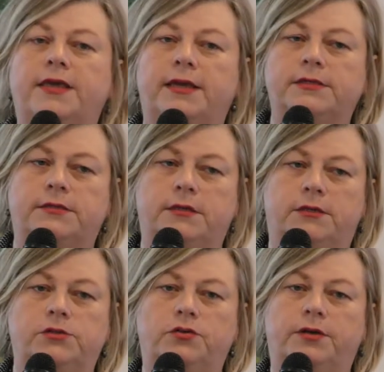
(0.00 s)
things
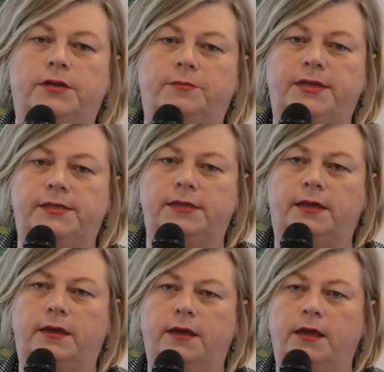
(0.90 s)
during the
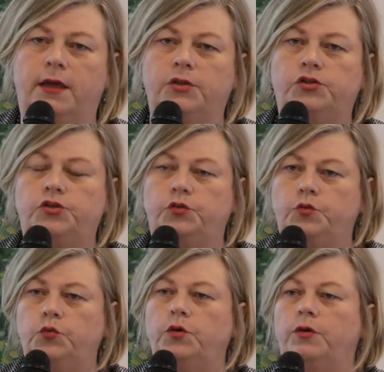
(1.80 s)
meeting
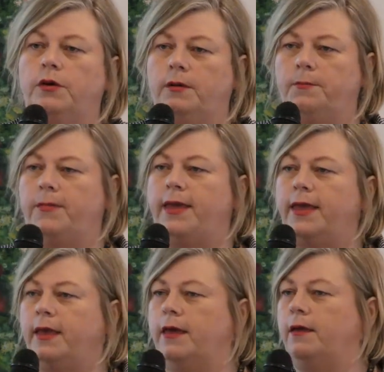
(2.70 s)
to
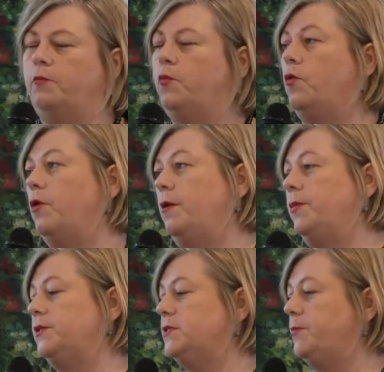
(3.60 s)
make more
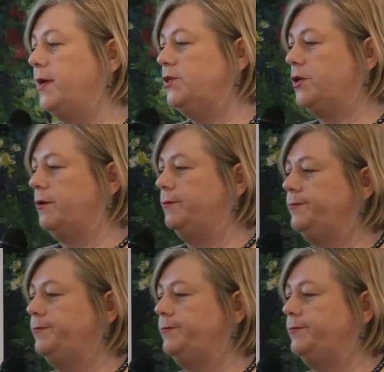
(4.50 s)
participation.